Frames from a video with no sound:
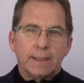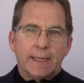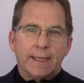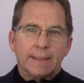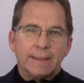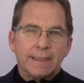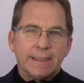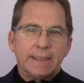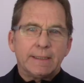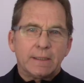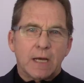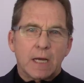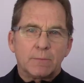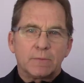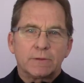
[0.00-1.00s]
and
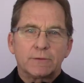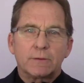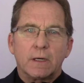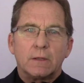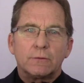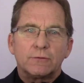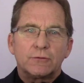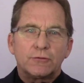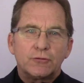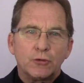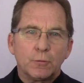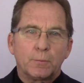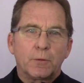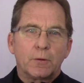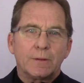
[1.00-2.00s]
e-commerce are
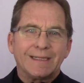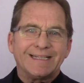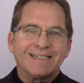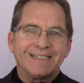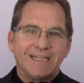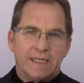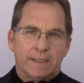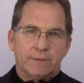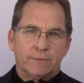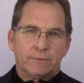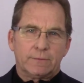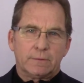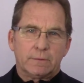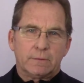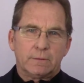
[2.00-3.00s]
super
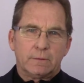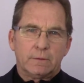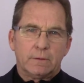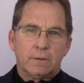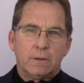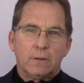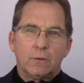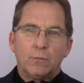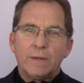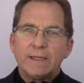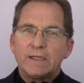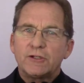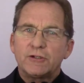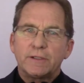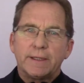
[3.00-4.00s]
intense. We
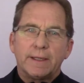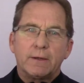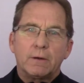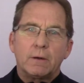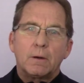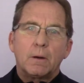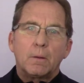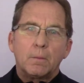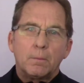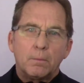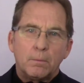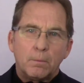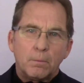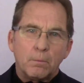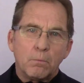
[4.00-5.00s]
can share
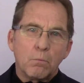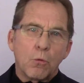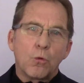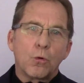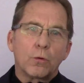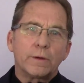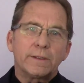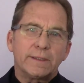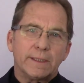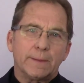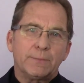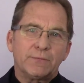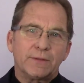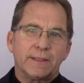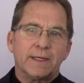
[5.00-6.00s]
more
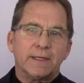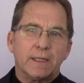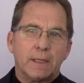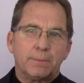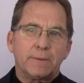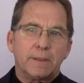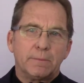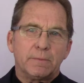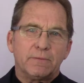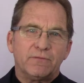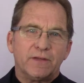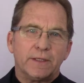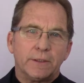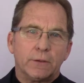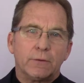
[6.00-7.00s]
tips in an upcoming
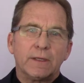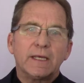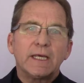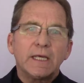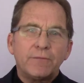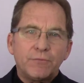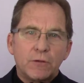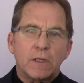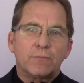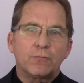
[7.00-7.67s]
video. If you have